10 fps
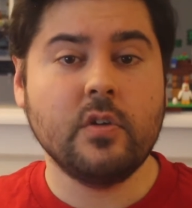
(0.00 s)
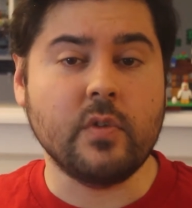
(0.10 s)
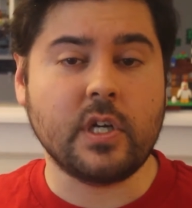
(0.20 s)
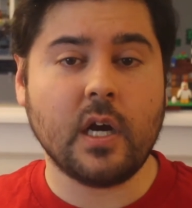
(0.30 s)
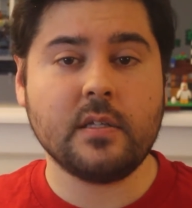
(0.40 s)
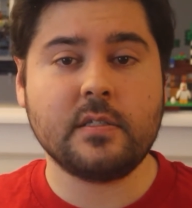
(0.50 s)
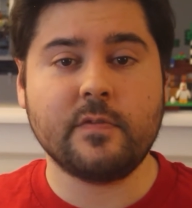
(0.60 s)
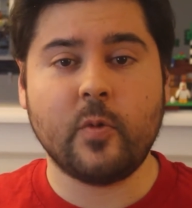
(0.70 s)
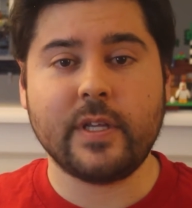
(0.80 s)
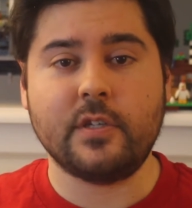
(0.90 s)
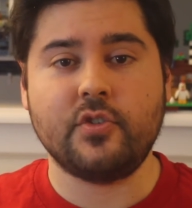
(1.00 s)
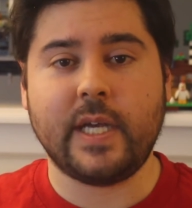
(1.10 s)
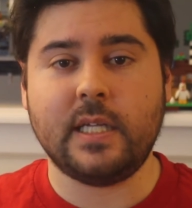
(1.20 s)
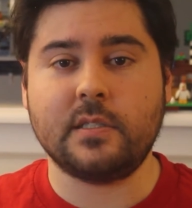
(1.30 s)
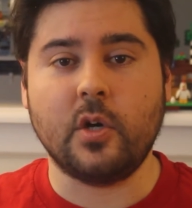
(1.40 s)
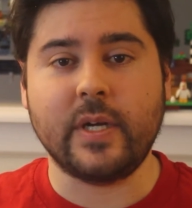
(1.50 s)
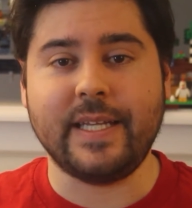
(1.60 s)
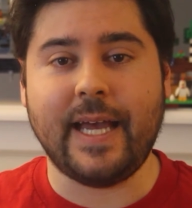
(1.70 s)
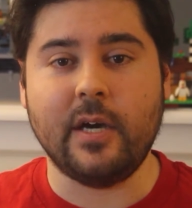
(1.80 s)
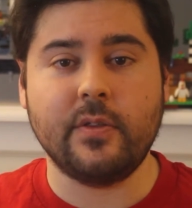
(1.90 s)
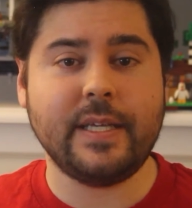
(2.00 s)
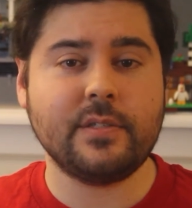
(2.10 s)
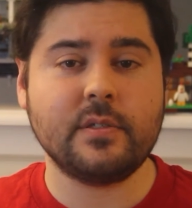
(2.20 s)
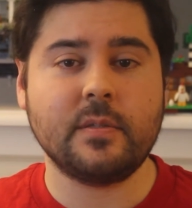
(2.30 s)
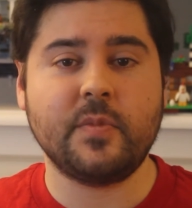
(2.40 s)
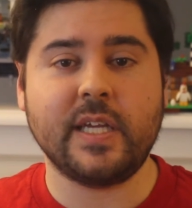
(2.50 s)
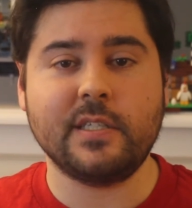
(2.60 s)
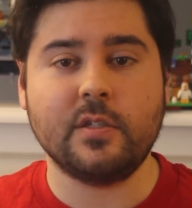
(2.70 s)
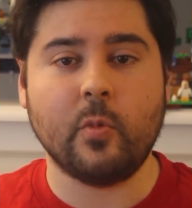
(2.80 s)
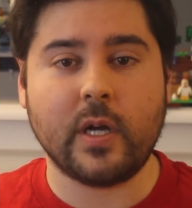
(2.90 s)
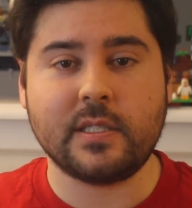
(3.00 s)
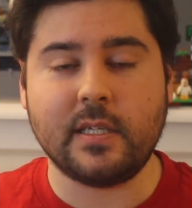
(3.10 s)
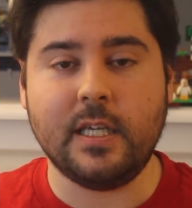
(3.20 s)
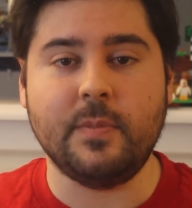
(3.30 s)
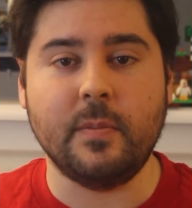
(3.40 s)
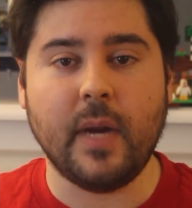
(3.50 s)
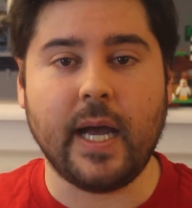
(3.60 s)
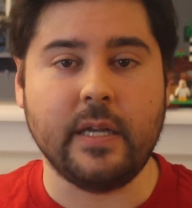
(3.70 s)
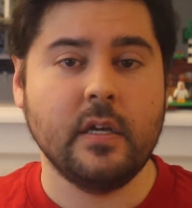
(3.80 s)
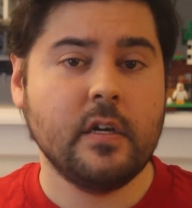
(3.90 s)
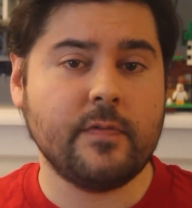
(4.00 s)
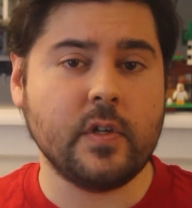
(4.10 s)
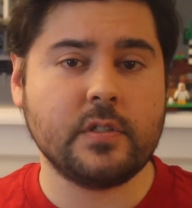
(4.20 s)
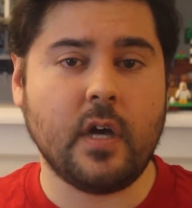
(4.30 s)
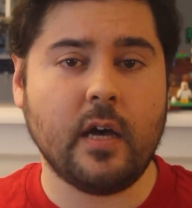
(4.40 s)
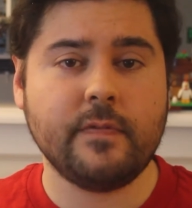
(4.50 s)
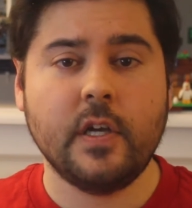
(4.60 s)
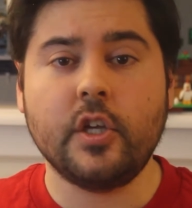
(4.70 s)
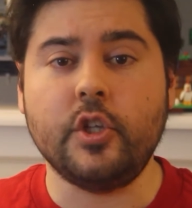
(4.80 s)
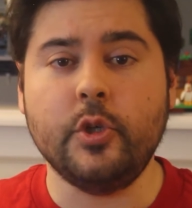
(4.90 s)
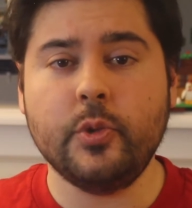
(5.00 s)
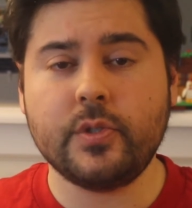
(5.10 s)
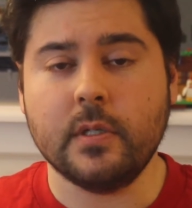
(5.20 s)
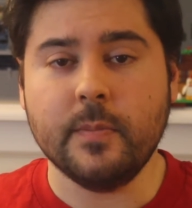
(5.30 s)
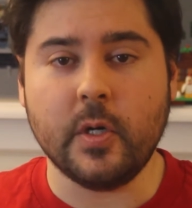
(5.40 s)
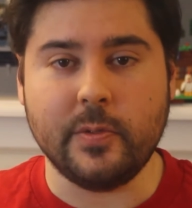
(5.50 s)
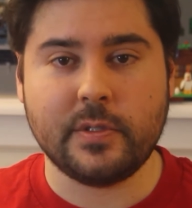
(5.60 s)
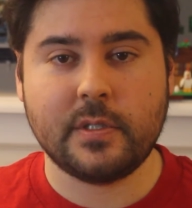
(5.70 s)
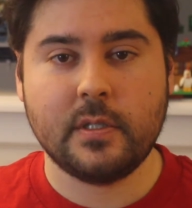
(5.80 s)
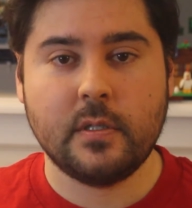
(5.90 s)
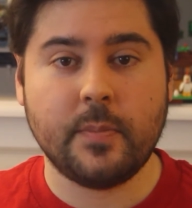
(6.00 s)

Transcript: Regardless of where the trade is going down, these are some things you'll want to keep in mind. First off, use emotes.